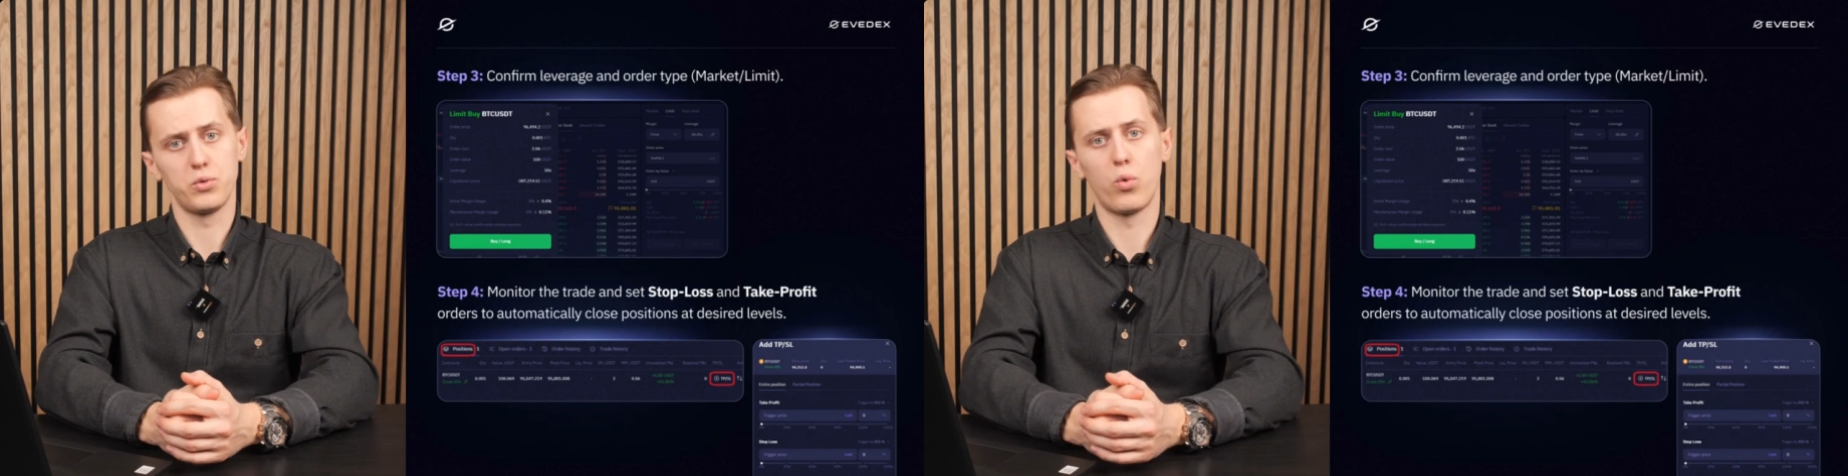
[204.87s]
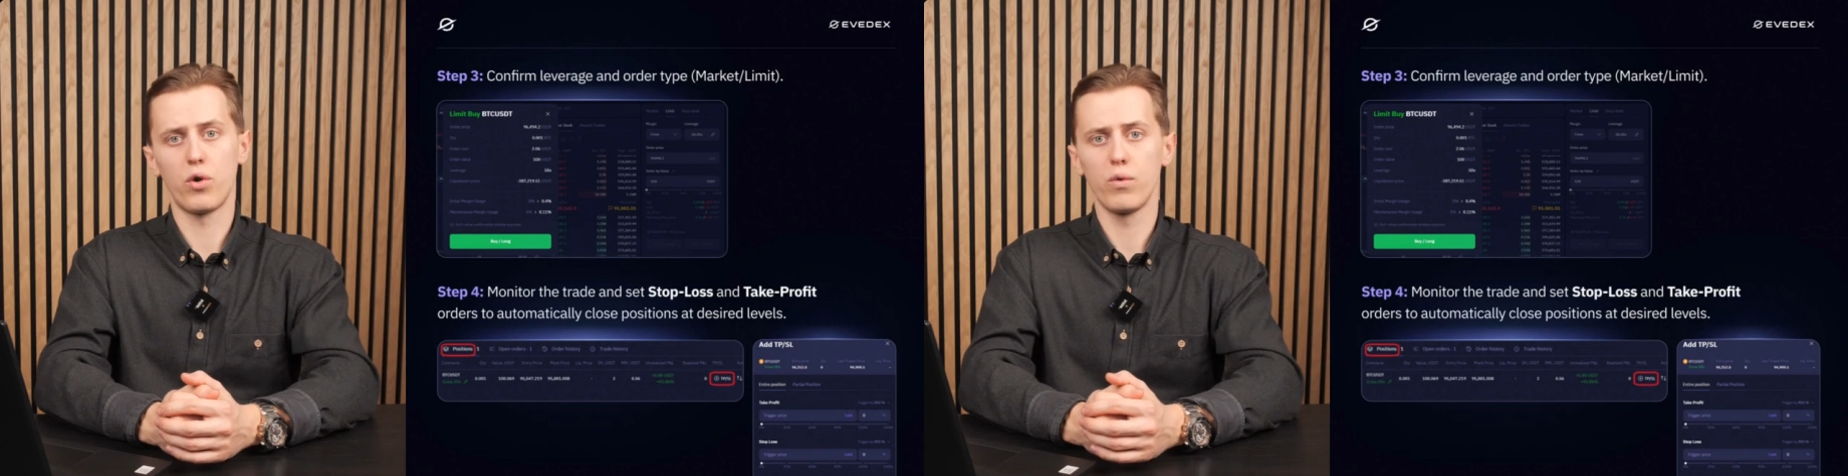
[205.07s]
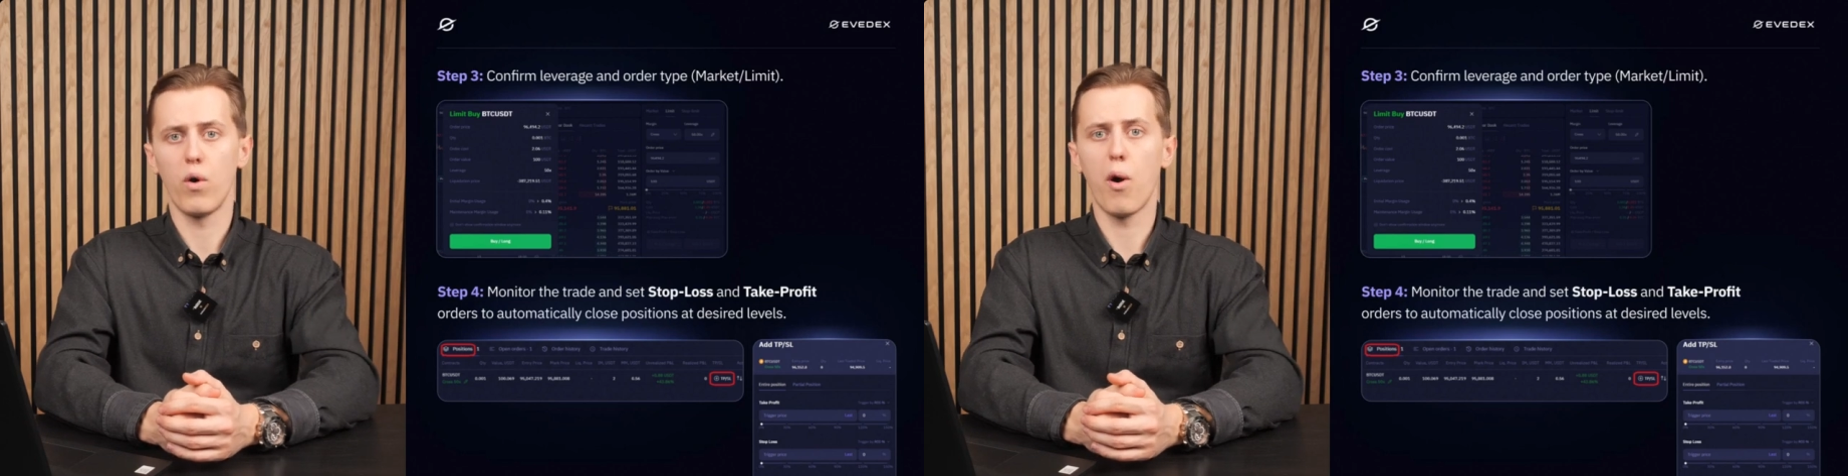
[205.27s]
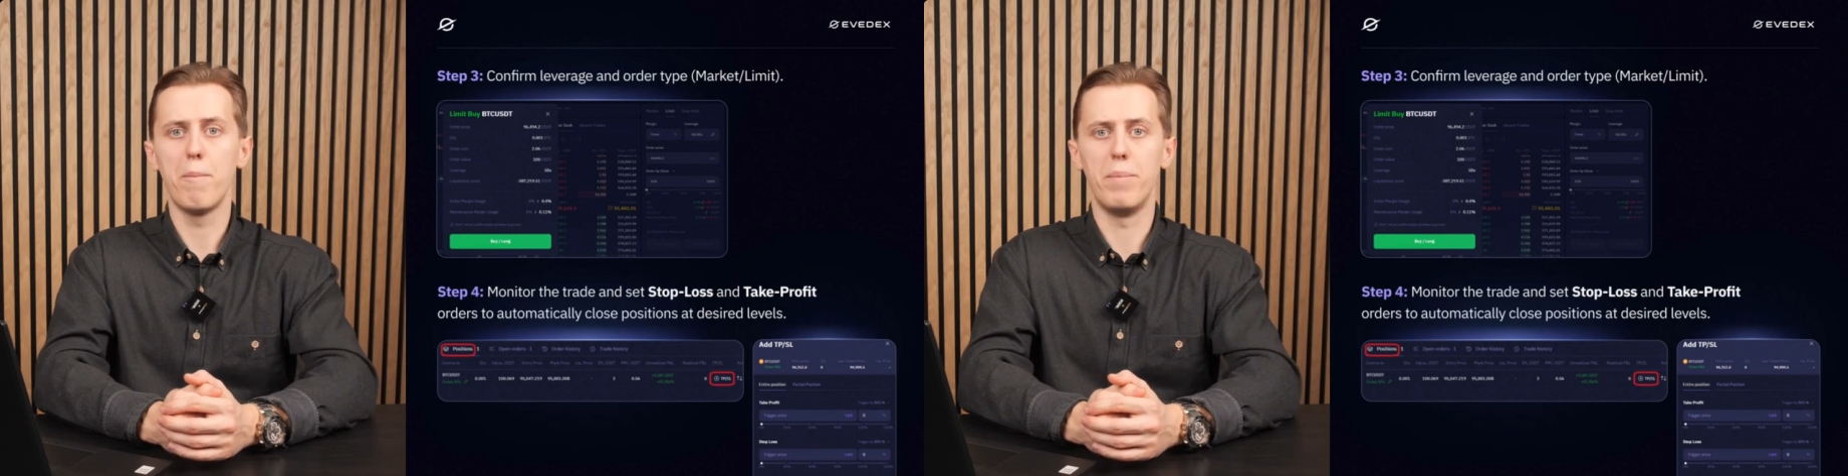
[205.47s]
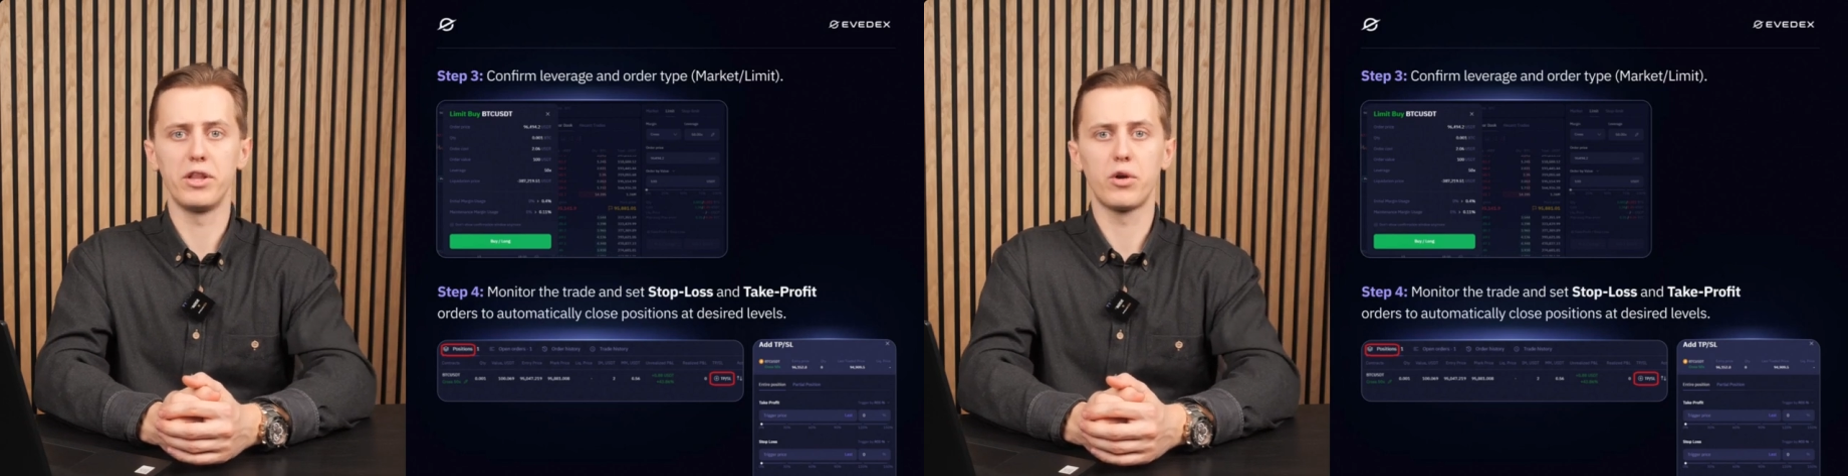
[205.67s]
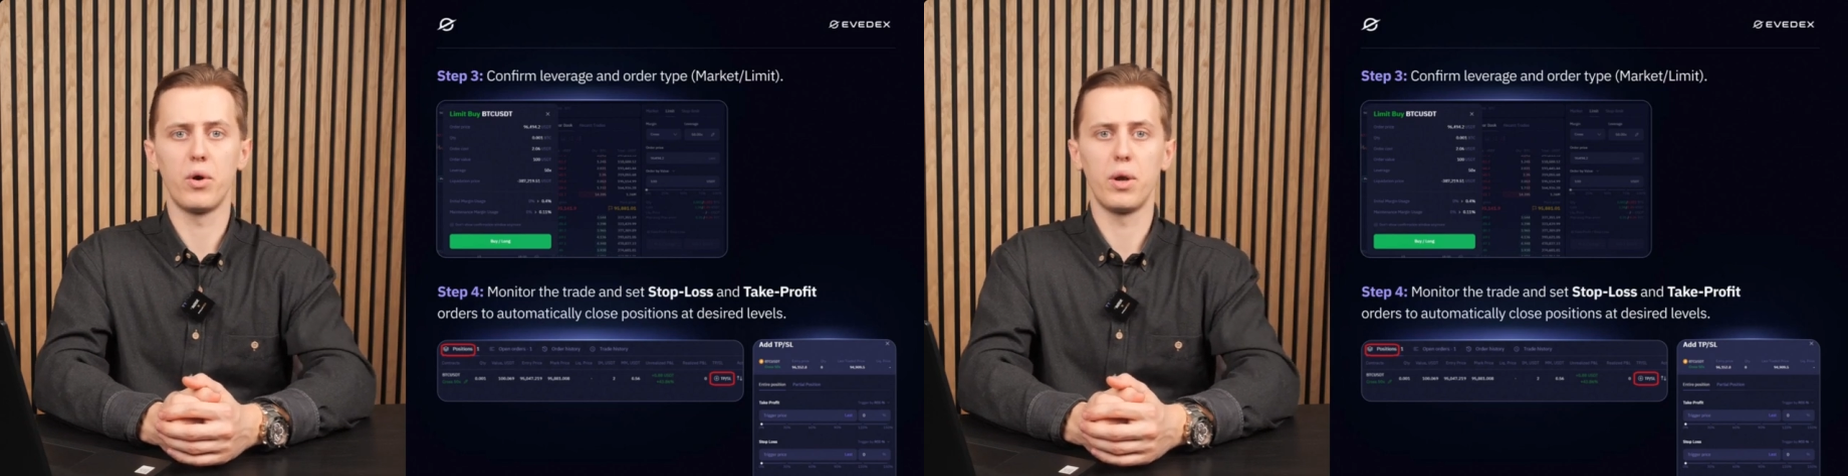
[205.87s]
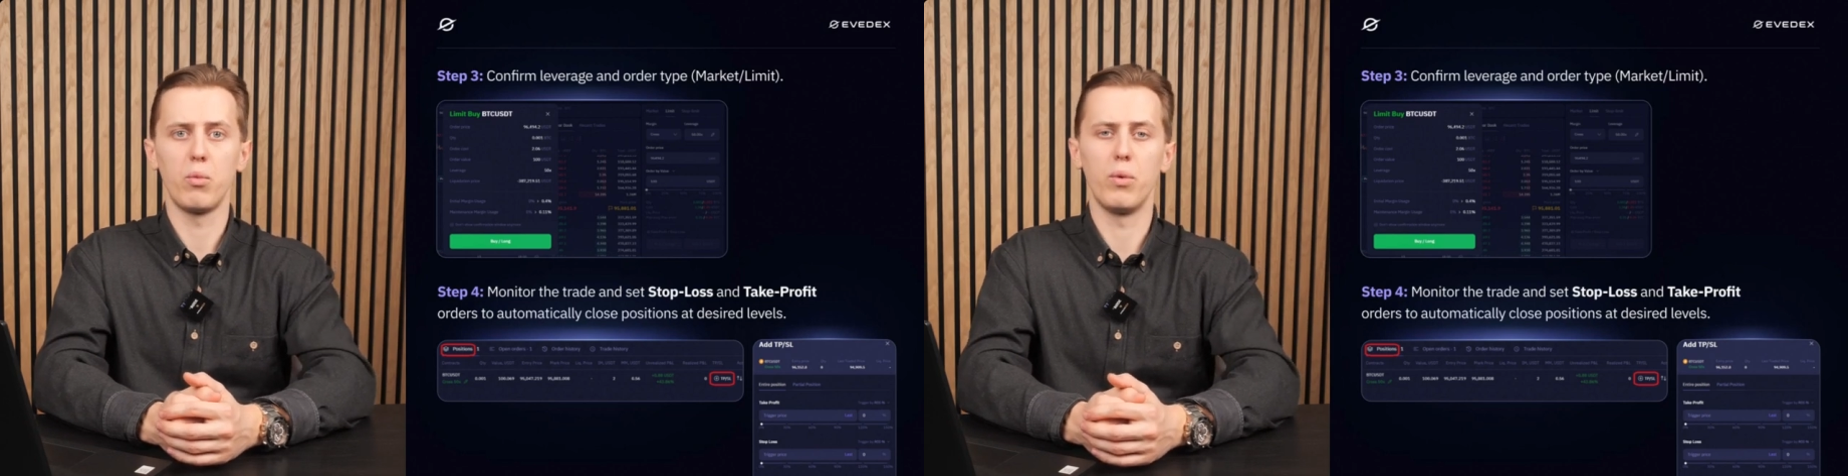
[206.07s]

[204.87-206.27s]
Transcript: worth of Bitcoin